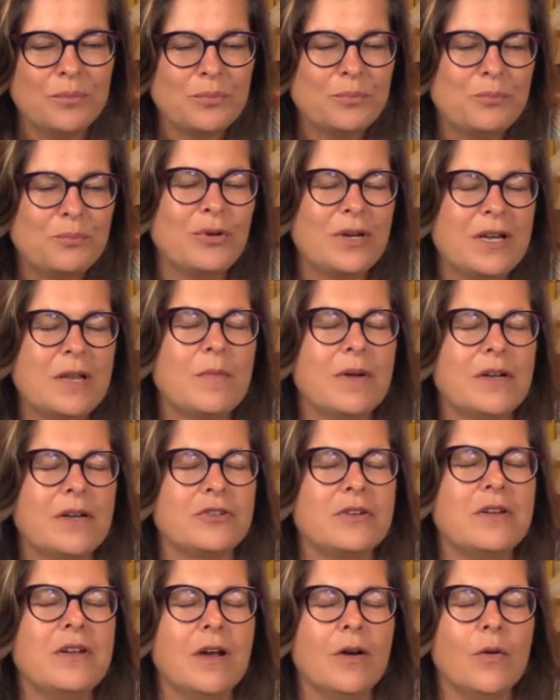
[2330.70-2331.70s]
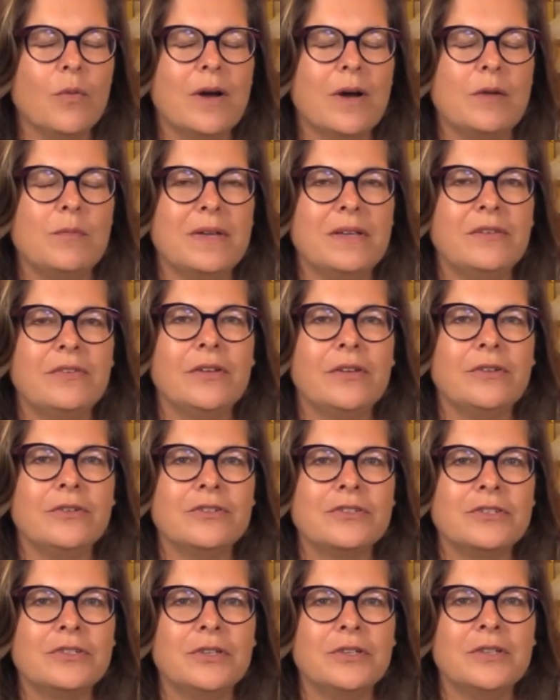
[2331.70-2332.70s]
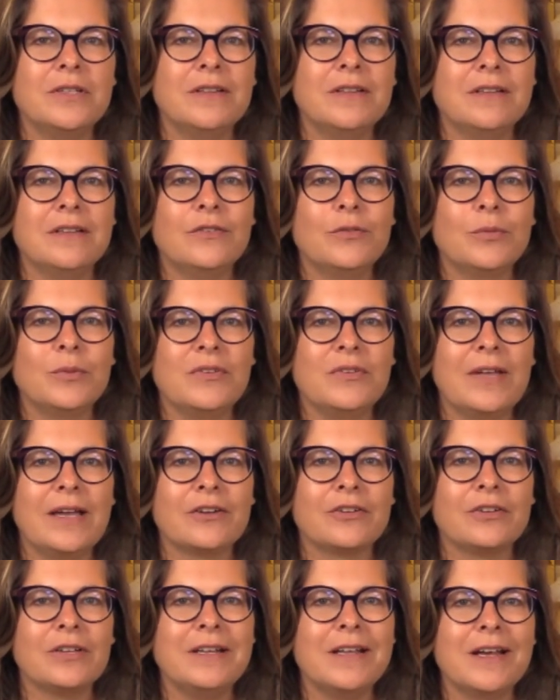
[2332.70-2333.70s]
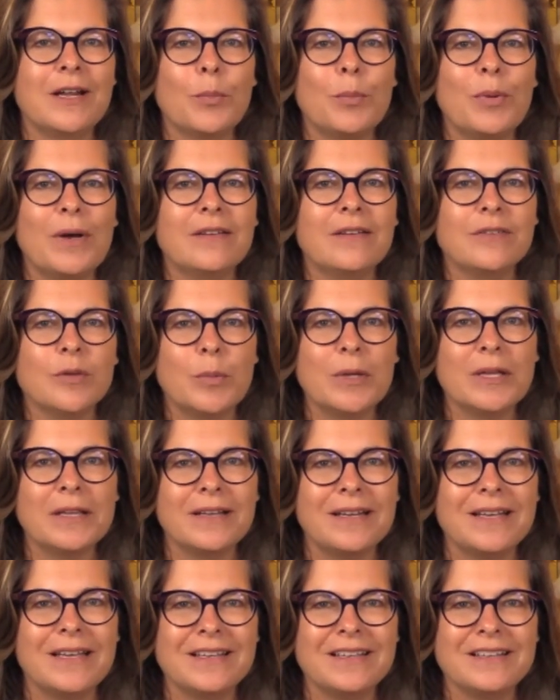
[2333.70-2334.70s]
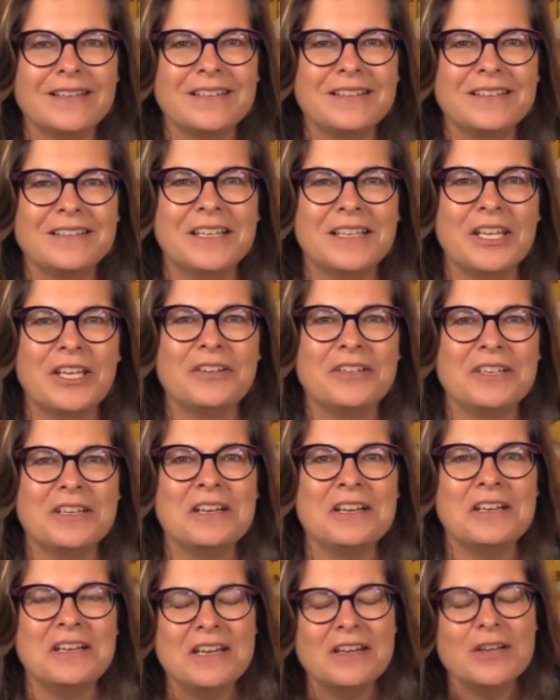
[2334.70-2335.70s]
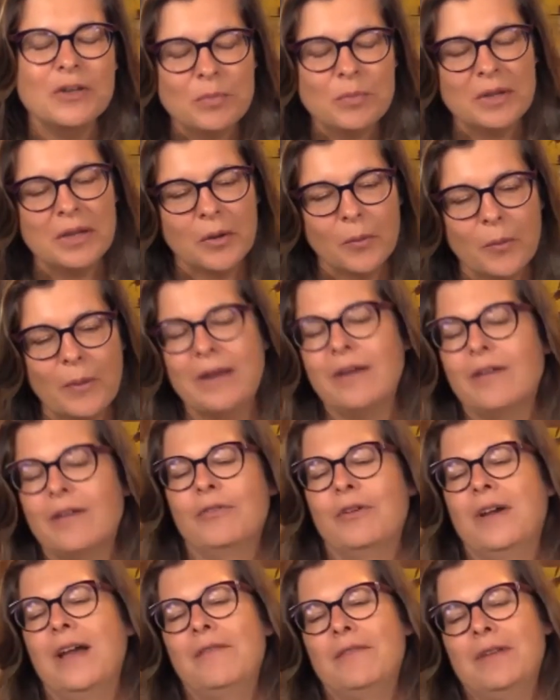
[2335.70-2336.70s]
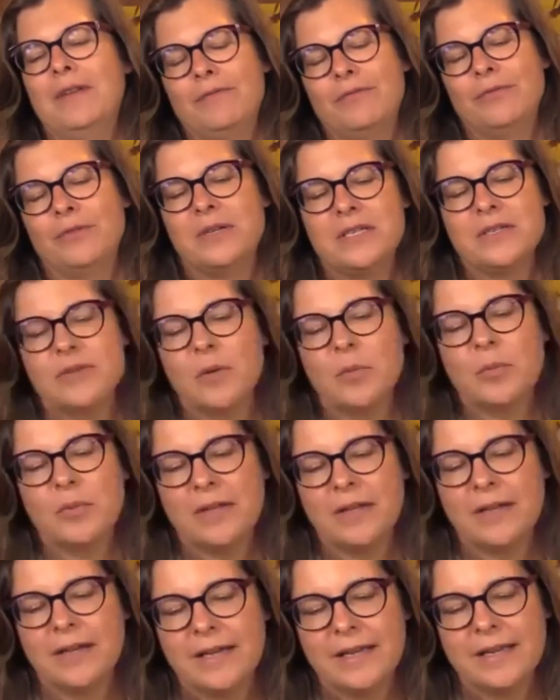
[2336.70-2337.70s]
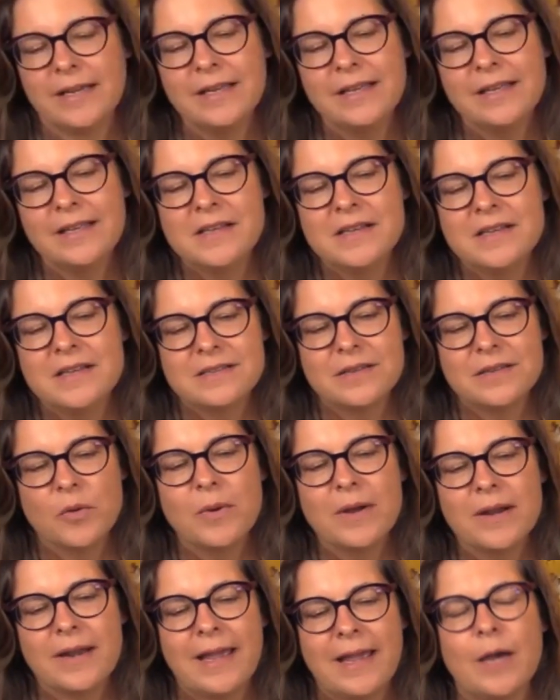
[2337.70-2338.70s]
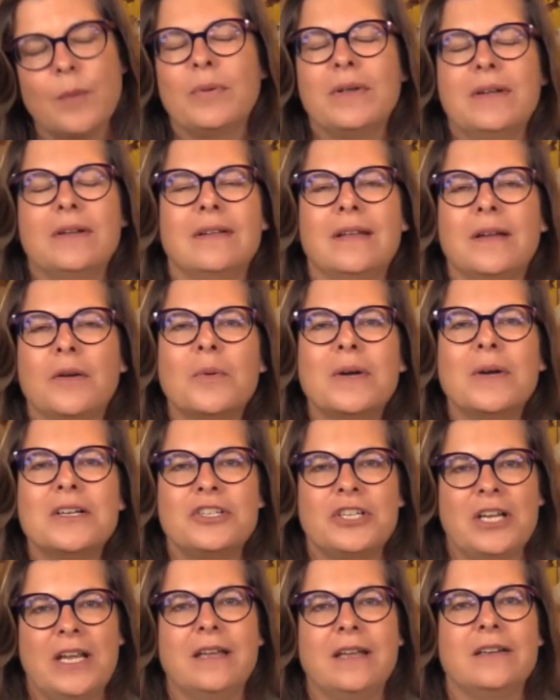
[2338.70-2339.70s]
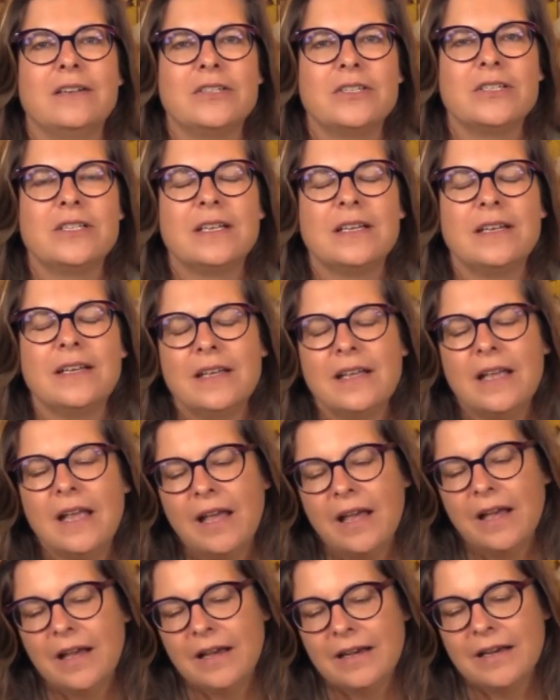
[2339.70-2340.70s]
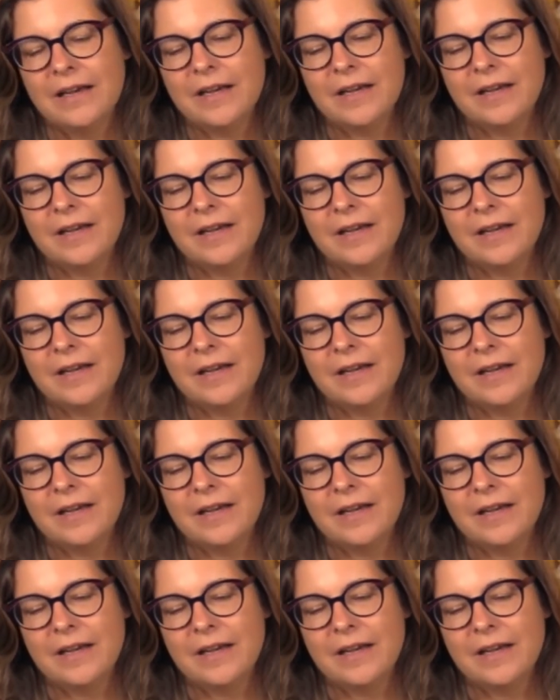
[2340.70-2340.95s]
pretty much no one misunderstood that this was actually not a possibility, that you didn't need to be aware of gravity for it to apply. So what happened? Like, what changed? A